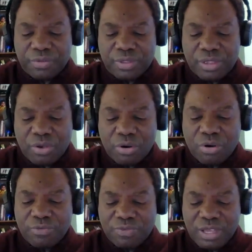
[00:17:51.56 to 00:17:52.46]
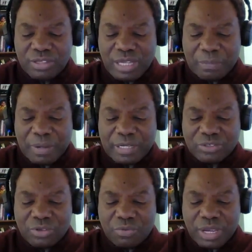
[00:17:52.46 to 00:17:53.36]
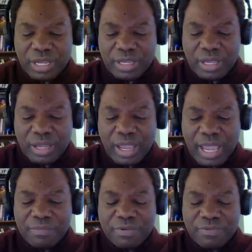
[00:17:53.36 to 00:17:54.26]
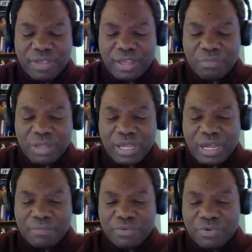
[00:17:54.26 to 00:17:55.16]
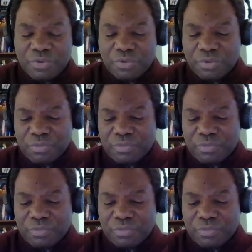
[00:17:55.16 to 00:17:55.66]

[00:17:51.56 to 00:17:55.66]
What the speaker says: The old things are passed away. Everything become new.